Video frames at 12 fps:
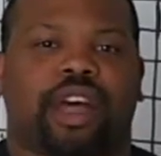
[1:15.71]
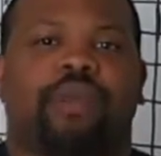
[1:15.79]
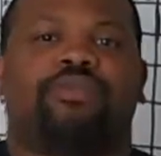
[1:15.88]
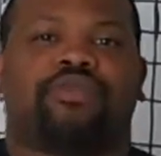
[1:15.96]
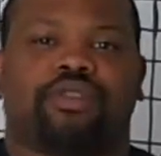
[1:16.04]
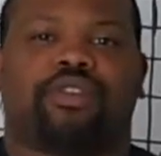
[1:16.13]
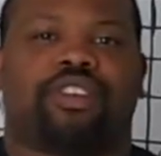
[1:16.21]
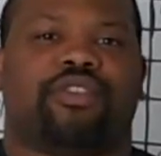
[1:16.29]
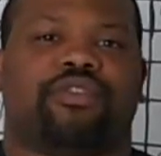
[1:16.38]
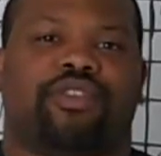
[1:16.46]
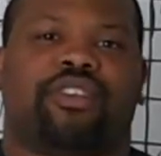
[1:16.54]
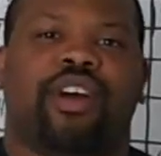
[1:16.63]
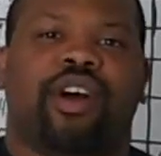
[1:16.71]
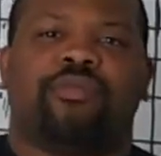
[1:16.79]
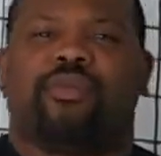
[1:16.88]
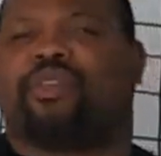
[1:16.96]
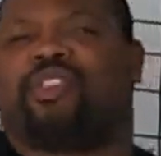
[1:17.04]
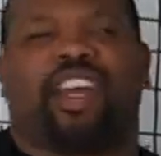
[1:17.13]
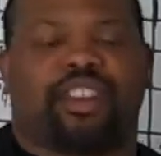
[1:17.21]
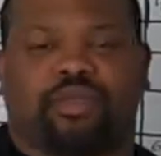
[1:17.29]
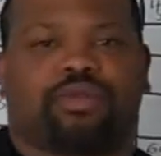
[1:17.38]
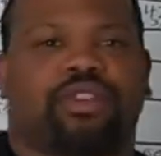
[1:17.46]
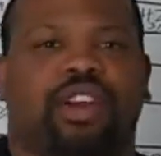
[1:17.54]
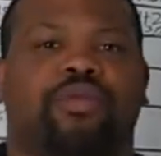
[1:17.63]
I'm sure there's a more
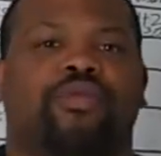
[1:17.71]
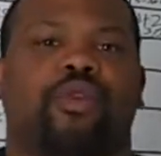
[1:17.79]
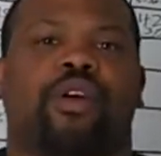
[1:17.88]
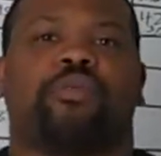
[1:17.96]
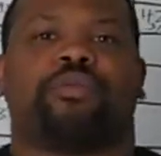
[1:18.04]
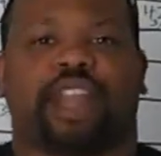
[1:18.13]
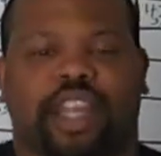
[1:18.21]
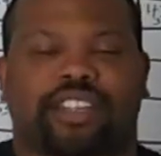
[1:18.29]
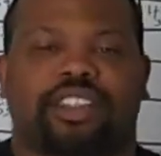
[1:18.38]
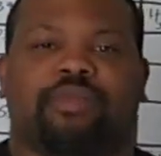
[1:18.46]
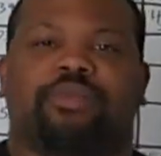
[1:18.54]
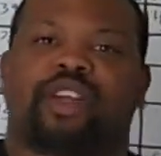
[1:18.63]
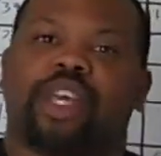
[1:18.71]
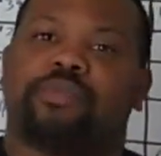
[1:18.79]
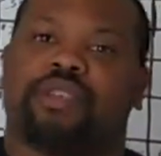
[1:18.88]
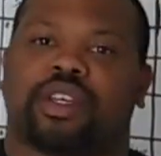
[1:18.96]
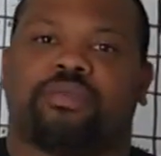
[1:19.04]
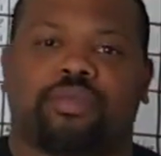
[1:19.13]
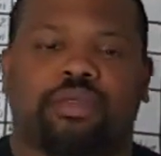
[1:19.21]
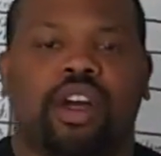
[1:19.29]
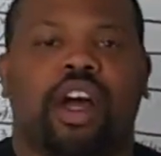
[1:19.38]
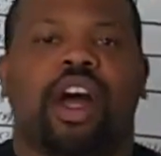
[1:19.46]
technical term for it, but like I said, I'm going to keep it simple.